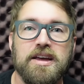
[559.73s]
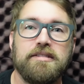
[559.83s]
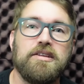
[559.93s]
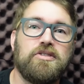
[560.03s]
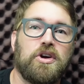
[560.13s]

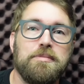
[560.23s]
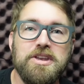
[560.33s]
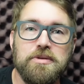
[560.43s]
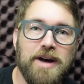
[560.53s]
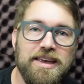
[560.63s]
determine
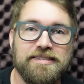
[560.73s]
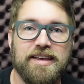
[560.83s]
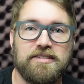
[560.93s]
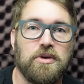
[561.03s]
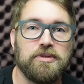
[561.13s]
your
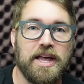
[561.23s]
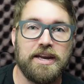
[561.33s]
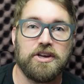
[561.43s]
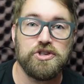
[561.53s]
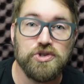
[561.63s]
mindset. Don't let
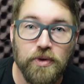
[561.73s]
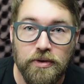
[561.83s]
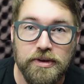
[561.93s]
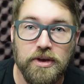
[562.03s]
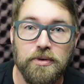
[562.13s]
it
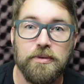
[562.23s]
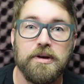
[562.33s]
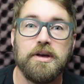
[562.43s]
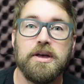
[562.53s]
control you.